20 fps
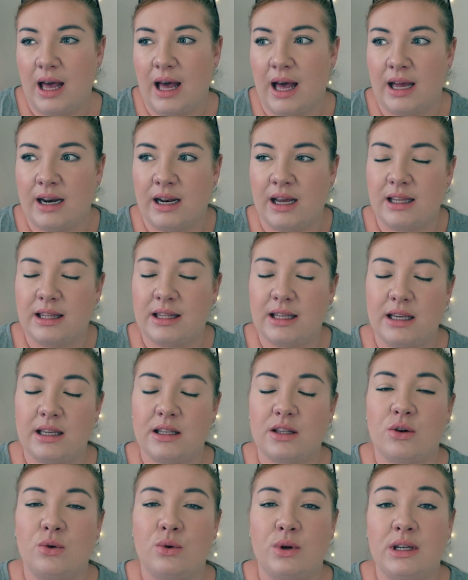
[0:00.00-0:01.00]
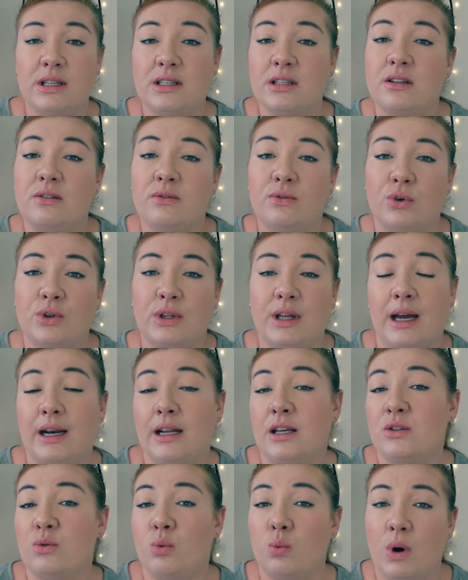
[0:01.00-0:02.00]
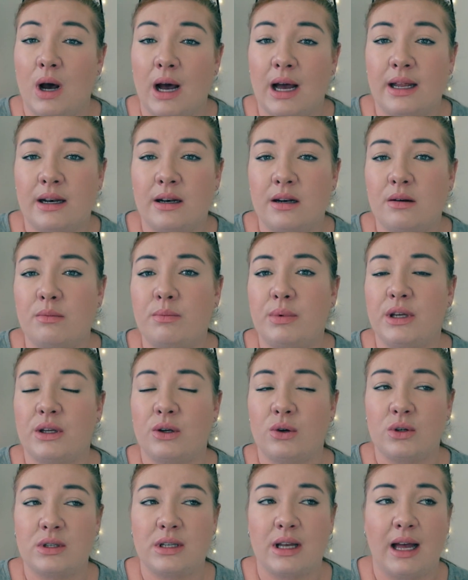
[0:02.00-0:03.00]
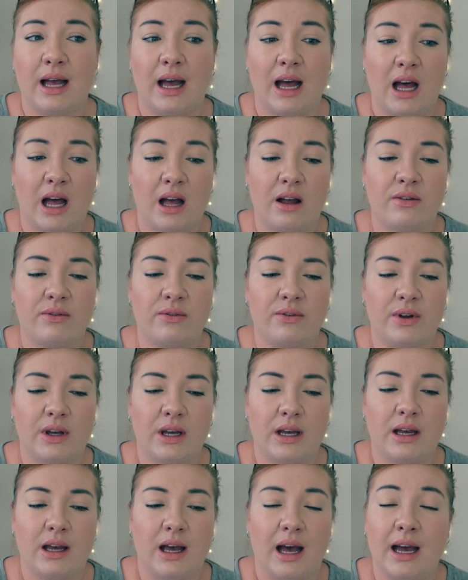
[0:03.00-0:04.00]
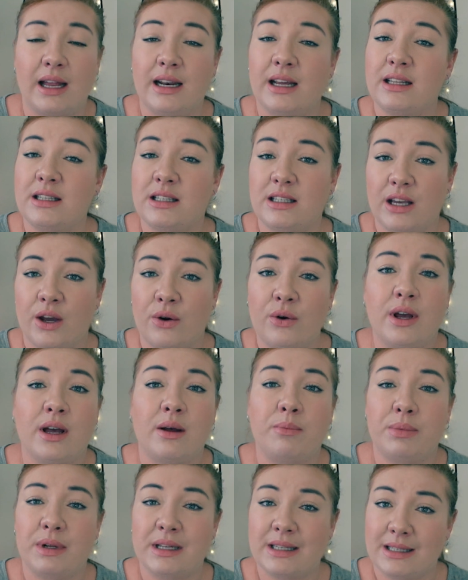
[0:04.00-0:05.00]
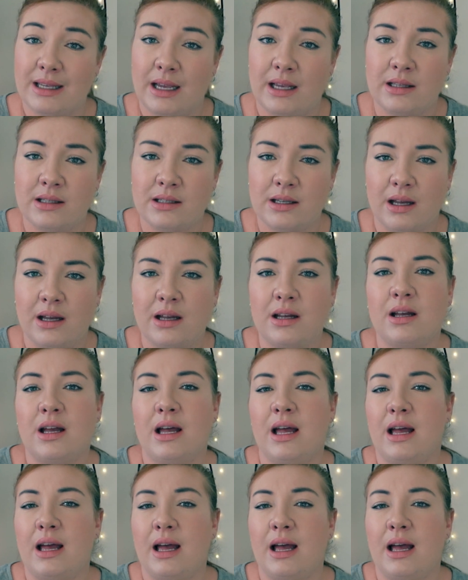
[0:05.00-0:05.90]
And I think the reason for that is, one, because I have an anterior placenta,